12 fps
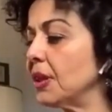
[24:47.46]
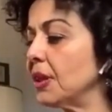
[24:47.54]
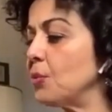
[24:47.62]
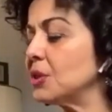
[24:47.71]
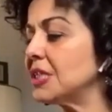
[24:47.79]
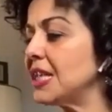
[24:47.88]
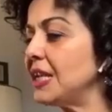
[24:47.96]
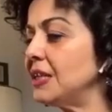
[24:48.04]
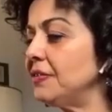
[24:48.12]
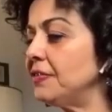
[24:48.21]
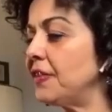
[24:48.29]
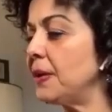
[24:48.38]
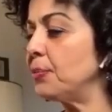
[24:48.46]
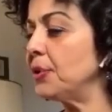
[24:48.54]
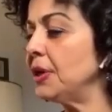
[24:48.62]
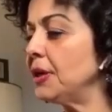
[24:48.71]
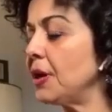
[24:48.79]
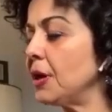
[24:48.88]
it was the end of
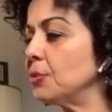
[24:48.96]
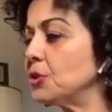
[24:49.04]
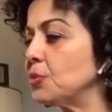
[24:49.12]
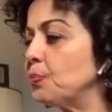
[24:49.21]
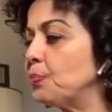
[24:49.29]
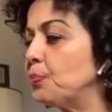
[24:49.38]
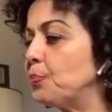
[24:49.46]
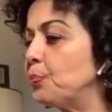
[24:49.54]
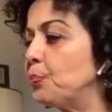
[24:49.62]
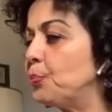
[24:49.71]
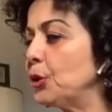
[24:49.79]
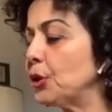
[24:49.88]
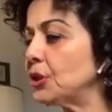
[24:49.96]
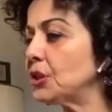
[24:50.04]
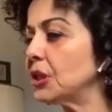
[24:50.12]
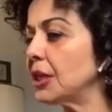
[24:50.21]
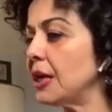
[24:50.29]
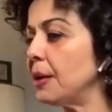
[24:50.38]
February and I was booked
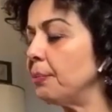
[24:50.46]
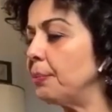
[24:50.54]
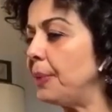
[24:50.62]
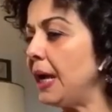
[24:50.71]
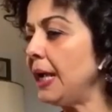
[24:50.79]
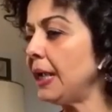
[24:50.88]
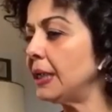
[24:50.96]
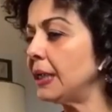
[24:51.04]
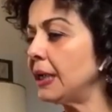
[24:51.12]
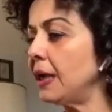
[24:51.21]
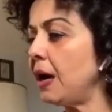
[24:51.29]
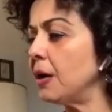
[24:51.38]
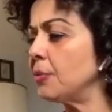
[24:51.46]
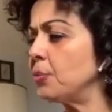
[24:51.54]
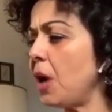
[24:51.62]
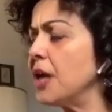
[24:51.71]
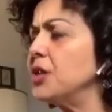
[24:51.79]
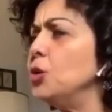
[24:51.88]
to come back. I,
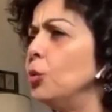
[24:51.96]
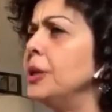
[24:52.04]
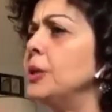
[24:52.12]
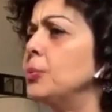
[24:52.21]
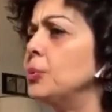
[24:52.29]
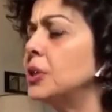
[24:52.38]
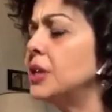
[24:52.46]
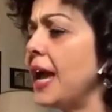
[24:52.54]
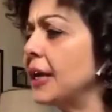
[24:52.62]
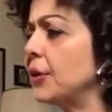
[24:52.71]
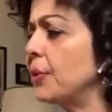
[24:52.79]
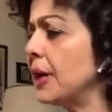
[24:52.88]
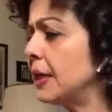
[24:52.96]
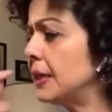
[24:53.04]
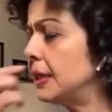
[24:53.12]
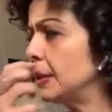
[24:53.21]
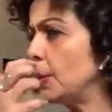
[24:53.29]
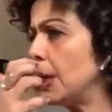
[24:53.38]
I normally would hang around a
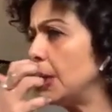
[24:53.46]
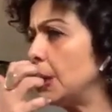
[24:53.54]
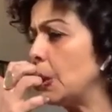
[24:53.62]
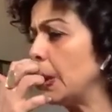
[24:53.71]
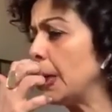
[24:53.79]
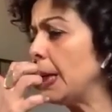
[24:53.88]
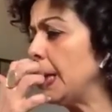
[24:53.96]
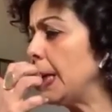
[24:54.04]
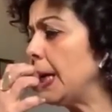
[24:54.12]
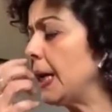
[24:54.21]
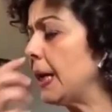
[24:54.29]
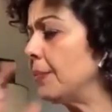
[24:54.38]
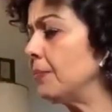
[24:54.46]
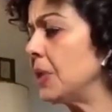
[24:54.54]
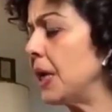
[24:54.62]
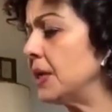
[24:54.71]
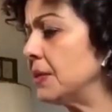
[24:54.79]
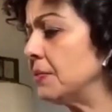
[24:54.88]
little while longer um,
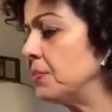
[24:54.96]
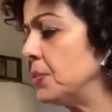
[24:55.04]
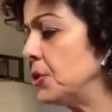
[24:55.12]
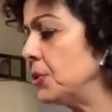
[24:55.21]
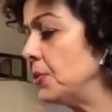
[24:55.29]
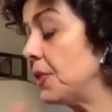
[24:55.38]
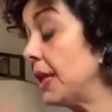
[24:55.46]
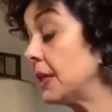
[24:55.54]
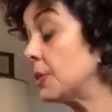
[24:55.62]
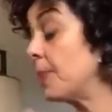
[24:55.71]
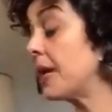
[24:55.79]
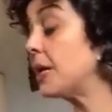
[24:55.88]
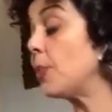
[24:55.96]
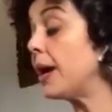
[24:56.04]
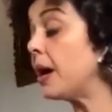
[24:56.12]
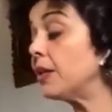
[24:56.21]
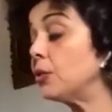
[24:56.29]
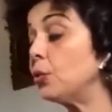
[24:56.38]
and do things. But anyway,
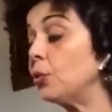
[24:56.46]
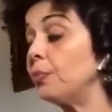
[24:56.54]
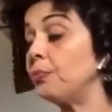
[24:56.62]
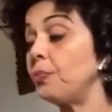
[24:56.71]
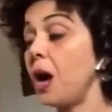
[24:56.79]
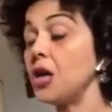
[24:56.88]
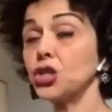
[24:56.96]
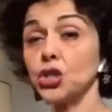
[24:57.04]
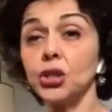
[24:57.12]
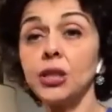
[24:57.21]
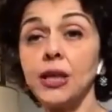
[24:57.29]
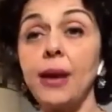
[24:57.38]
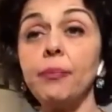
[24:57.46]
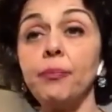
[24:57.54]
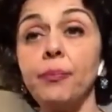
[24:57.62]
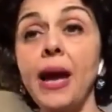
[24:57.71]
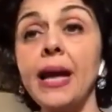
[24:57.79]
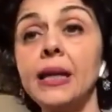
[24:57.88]
I thought I should get
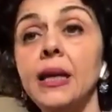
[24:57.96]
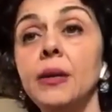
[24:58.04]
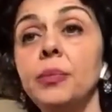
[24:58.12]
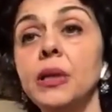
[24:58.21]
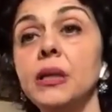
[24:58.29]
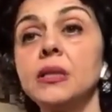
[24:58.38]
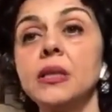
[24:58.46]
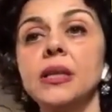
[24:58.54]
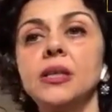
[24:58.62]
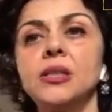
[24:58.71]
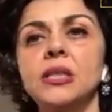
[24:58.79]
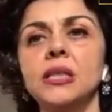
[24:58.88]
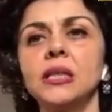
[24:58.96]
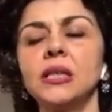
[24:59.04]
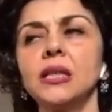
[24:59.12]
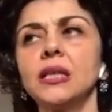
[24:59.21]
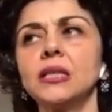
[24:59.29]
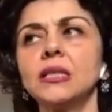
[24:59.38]
back here, because I could see that
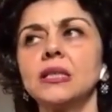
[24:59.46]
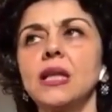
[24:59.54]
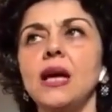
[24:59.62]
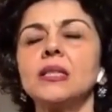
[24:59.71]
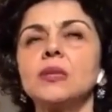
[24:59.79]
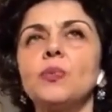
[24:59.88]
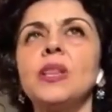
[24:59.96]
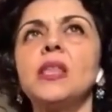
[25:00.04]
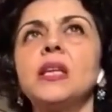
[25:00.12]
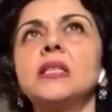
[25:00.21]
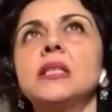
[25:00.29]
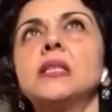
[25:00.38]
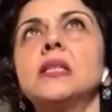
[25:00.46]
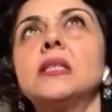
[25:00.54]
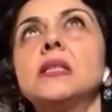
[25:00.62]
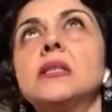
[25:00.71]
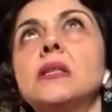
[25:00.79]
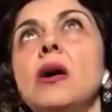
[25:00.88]
things, that's when things had
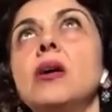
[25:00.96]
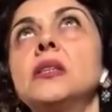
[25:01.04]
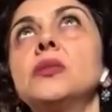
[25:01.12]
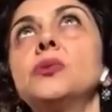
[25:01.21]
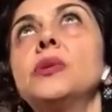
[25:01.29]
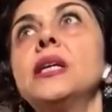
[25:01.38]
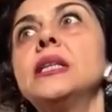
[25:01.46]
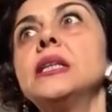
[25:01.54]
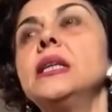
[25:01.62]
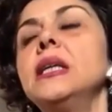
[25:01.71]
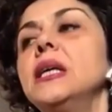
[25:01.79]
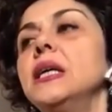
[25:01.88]
started already